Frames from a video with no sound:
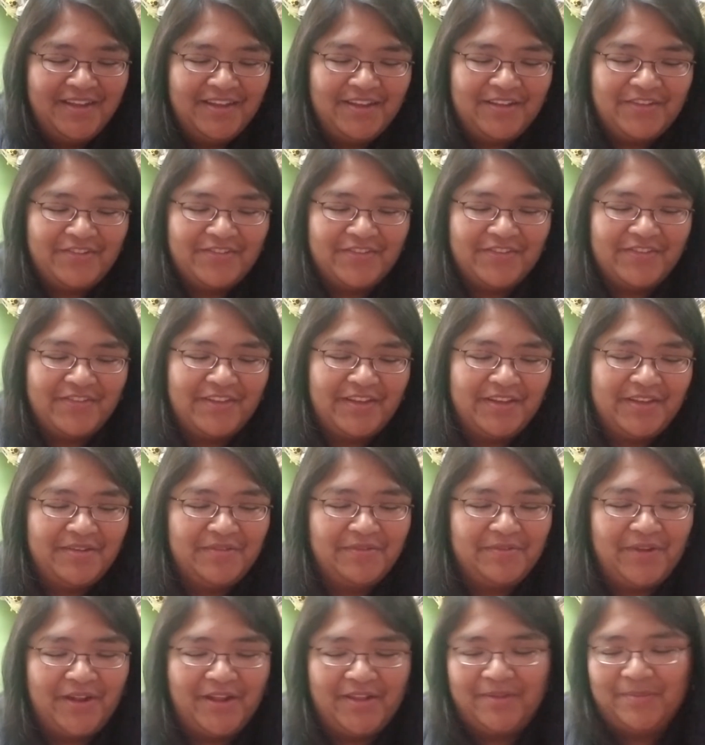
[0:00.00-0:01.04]
It's just like
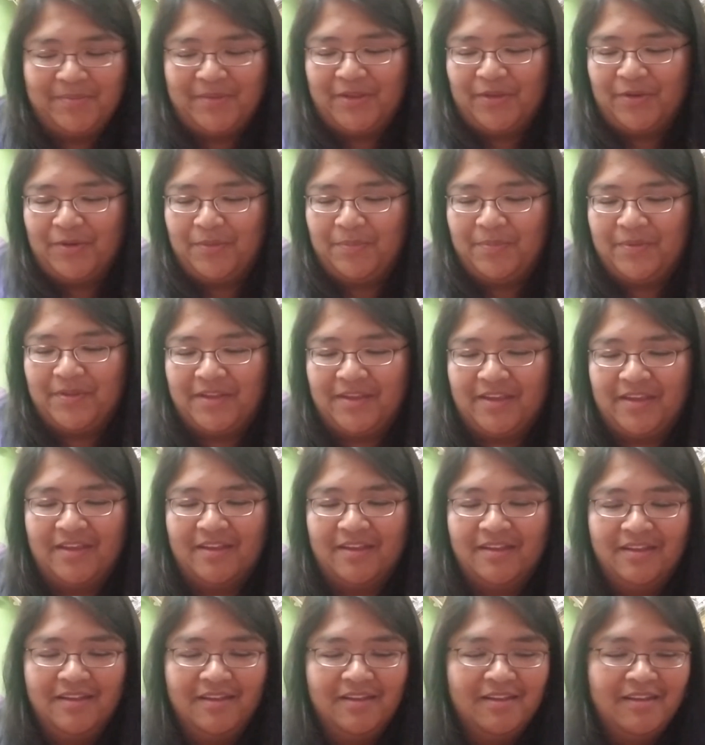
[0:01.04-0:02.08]
randomly
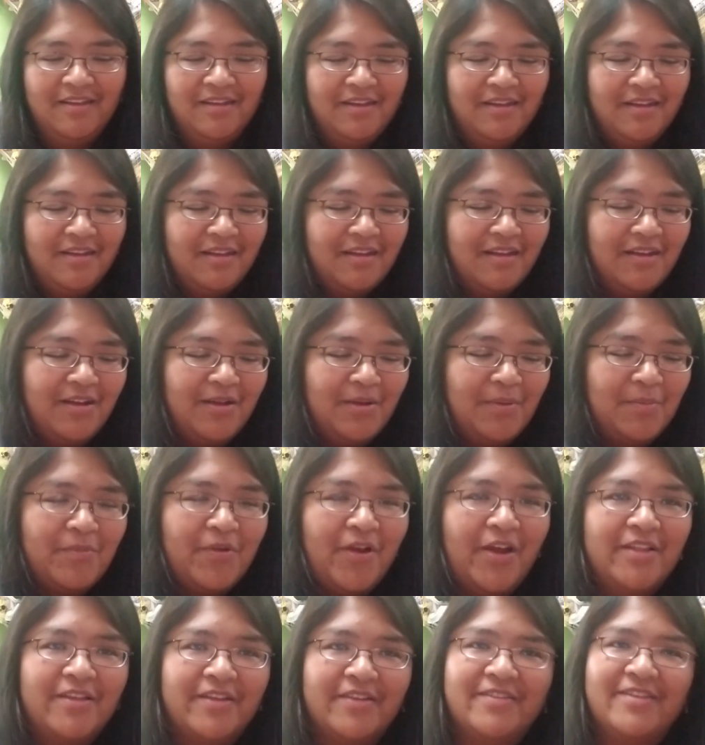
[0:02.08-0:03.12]
opening
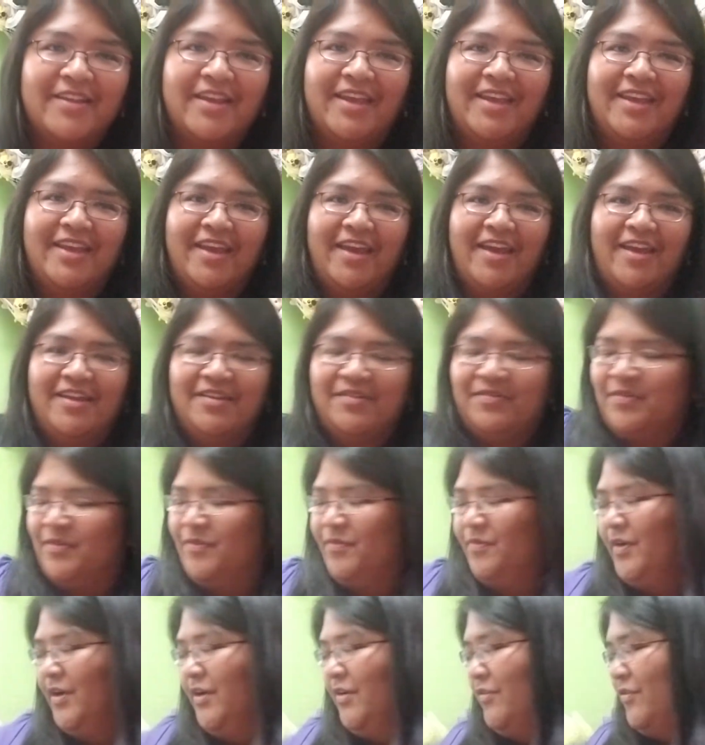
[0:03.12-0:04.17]
products that I get from
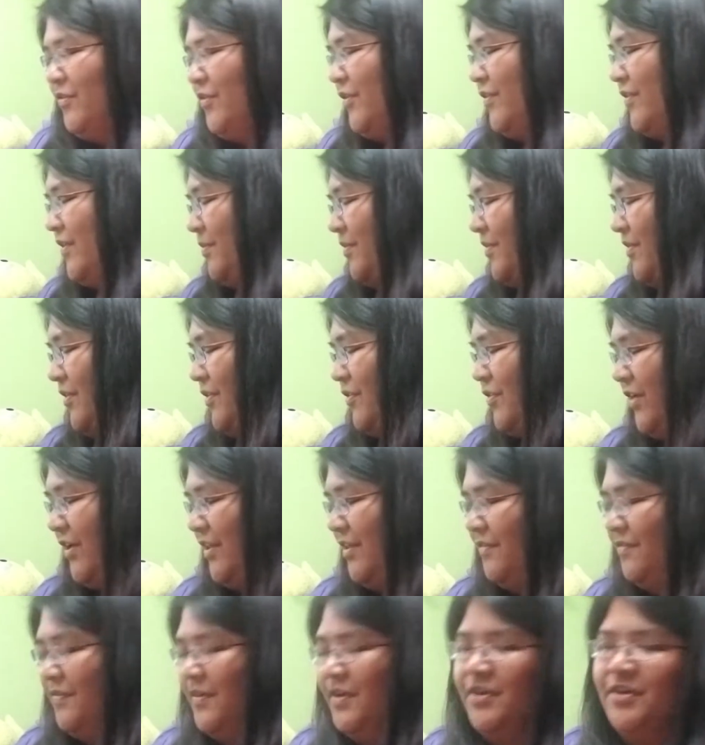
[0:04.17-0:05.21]
Fragrant Jewels. I'm still trying
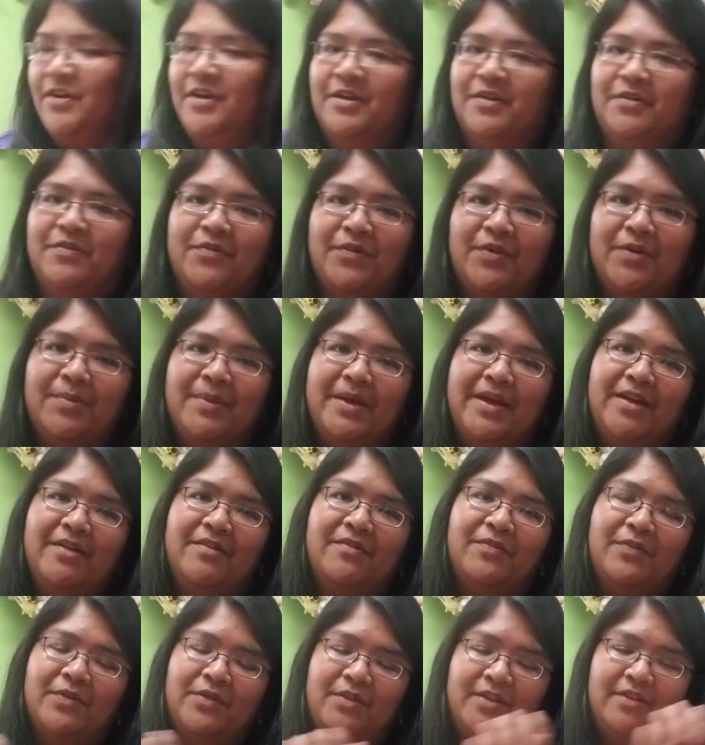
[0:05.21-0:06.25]
to figure out a format
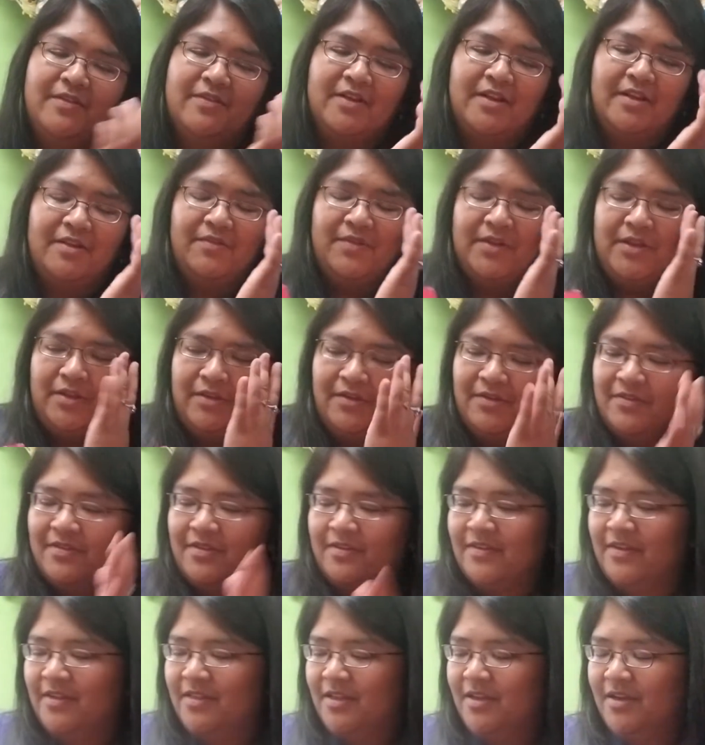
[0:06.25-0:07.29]
for these kind of videos,
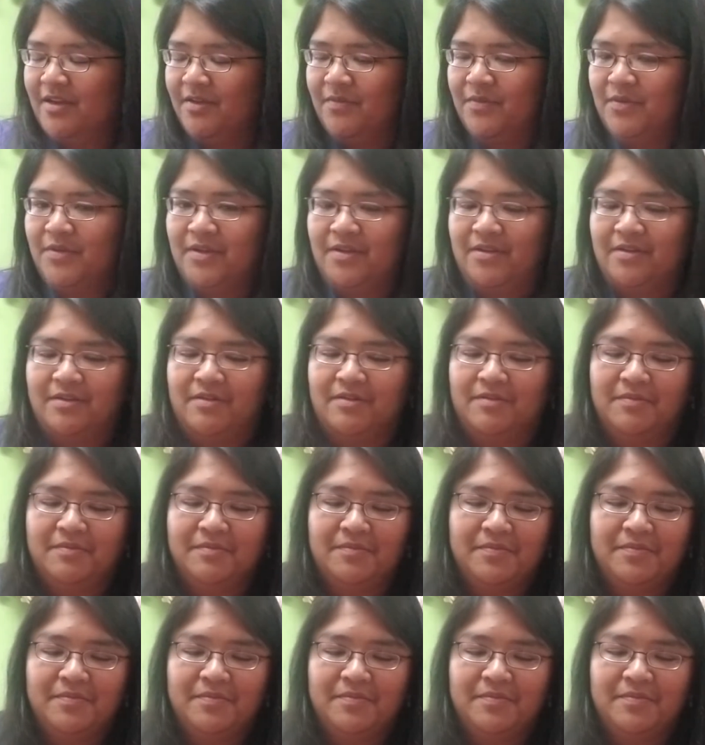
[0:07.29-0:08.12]
because I think I've only done